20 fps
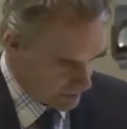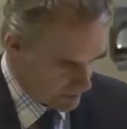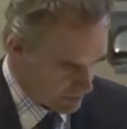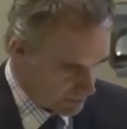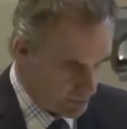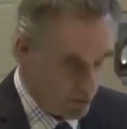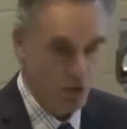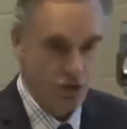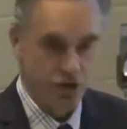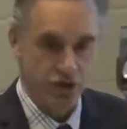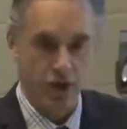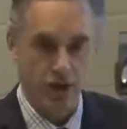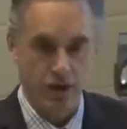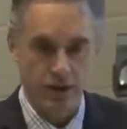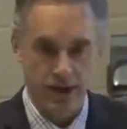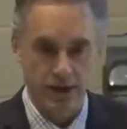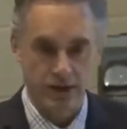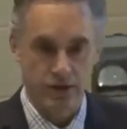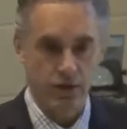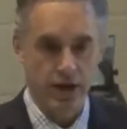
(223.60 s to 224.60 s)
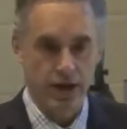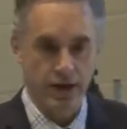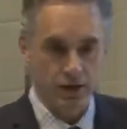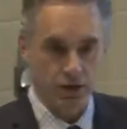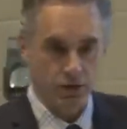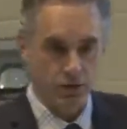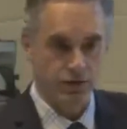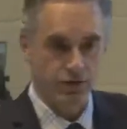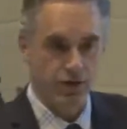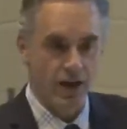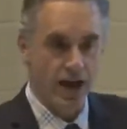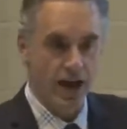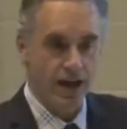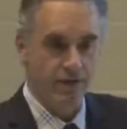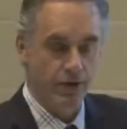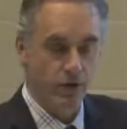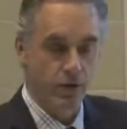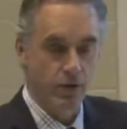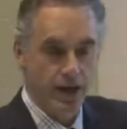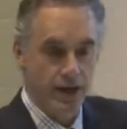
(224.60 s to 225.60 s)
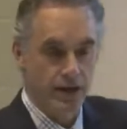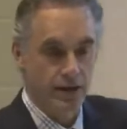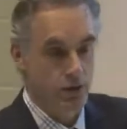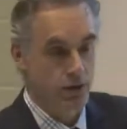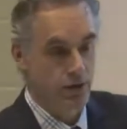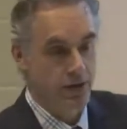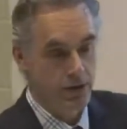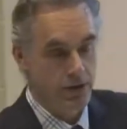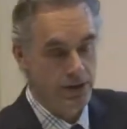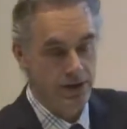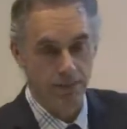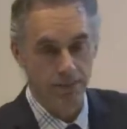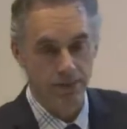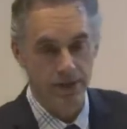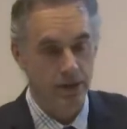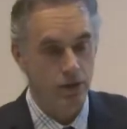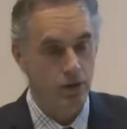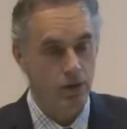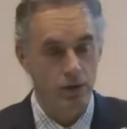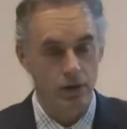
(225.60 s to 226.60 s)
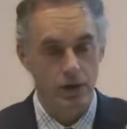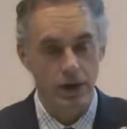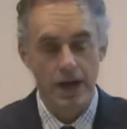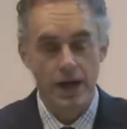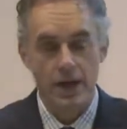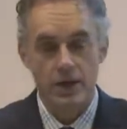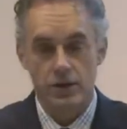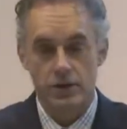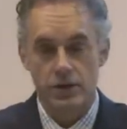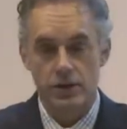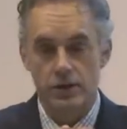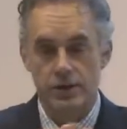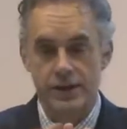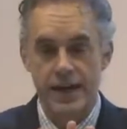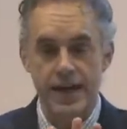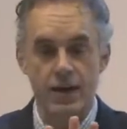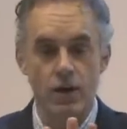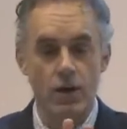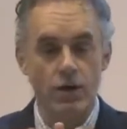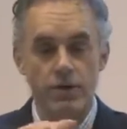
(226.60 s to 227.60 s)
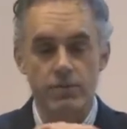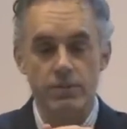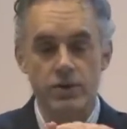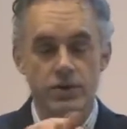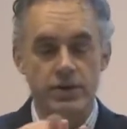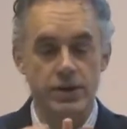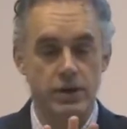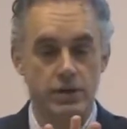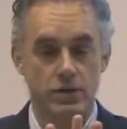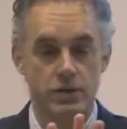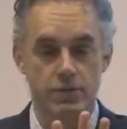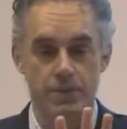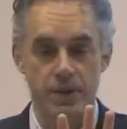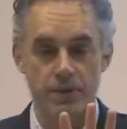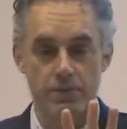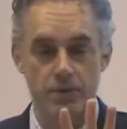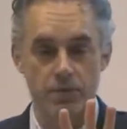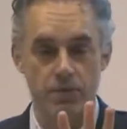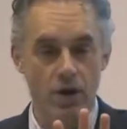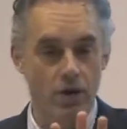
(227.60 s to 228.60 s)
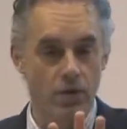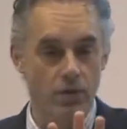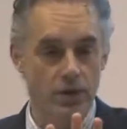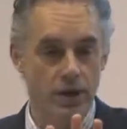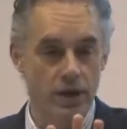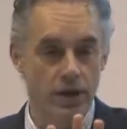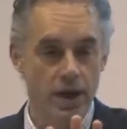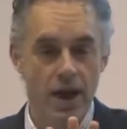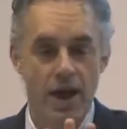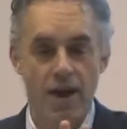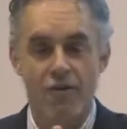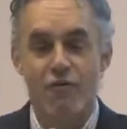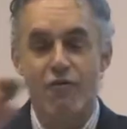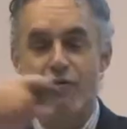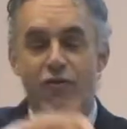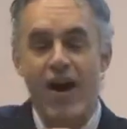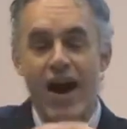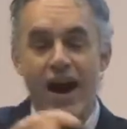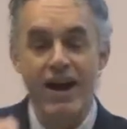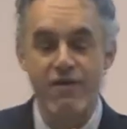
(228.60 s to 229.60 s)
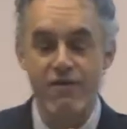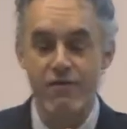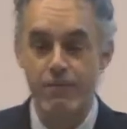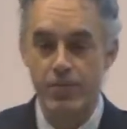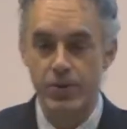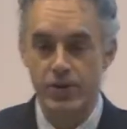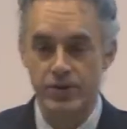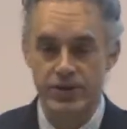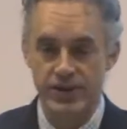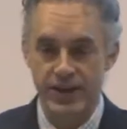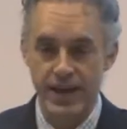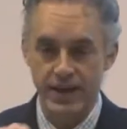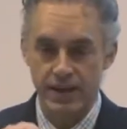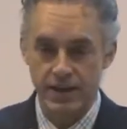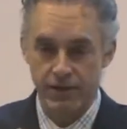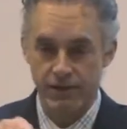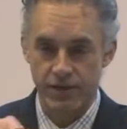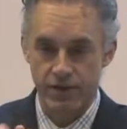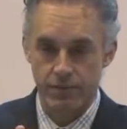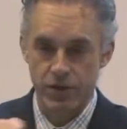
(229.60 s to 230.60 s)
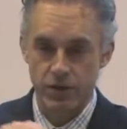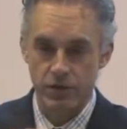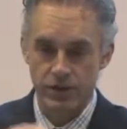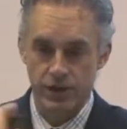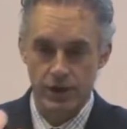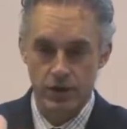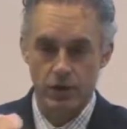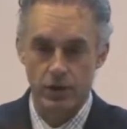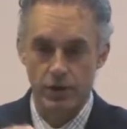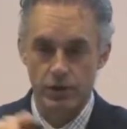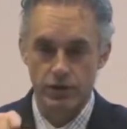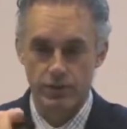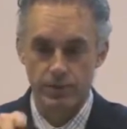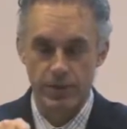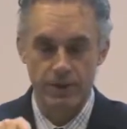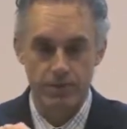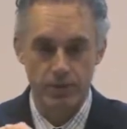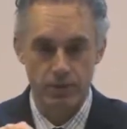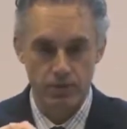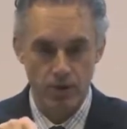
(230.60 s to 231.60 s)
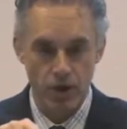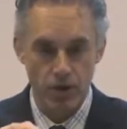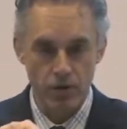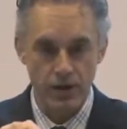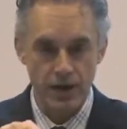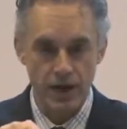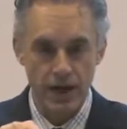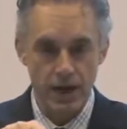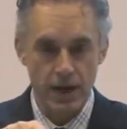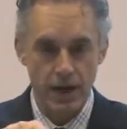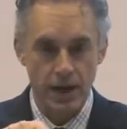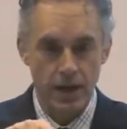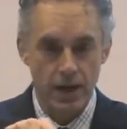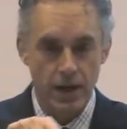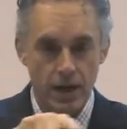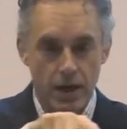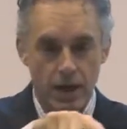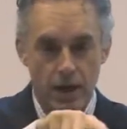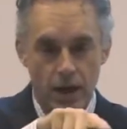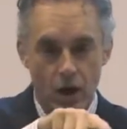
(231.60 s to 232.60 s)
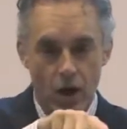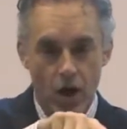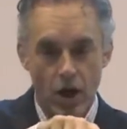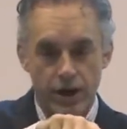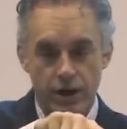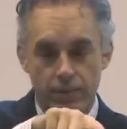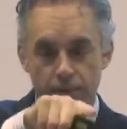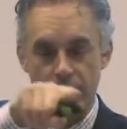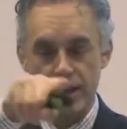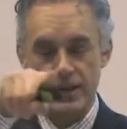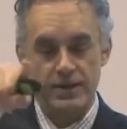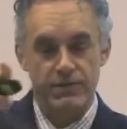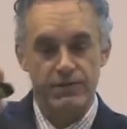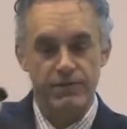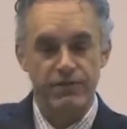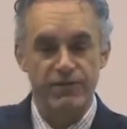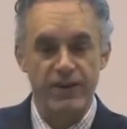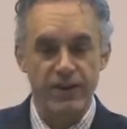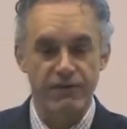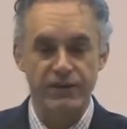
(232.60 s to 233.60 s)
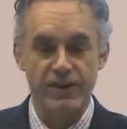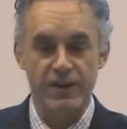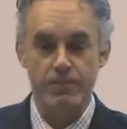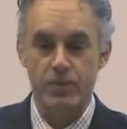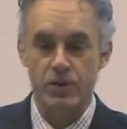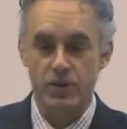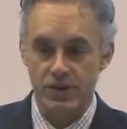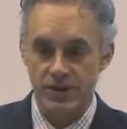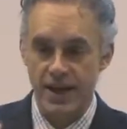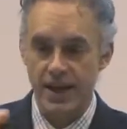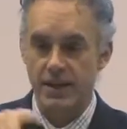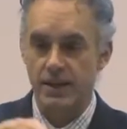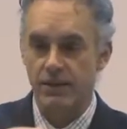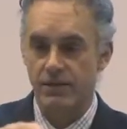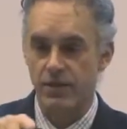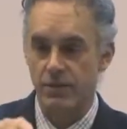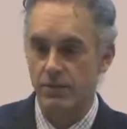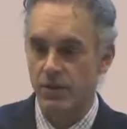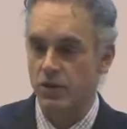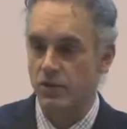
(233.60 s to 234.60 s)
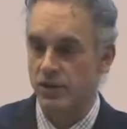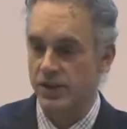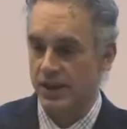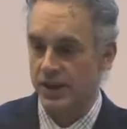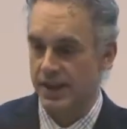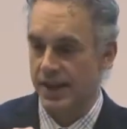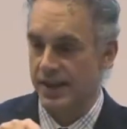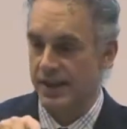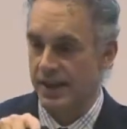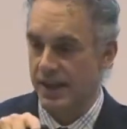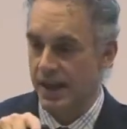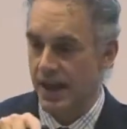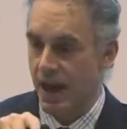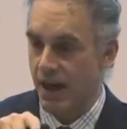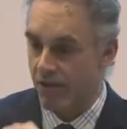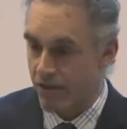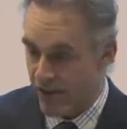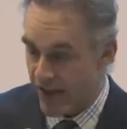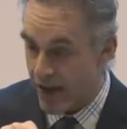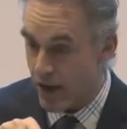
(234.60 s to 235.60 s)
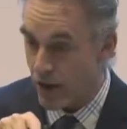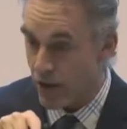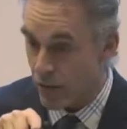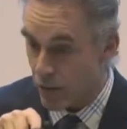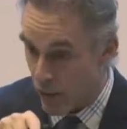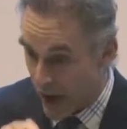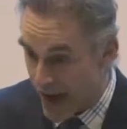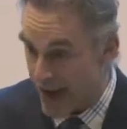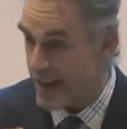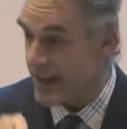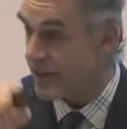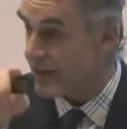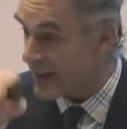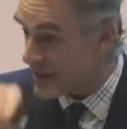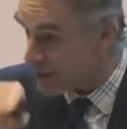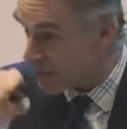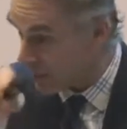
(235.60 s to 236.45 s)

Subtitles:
Mozart, that's right, those 5. Okay, so here's something cool. So you take all the music those people wrote. 5% of the music all those people wrote occupies 50% of the music of their writing that's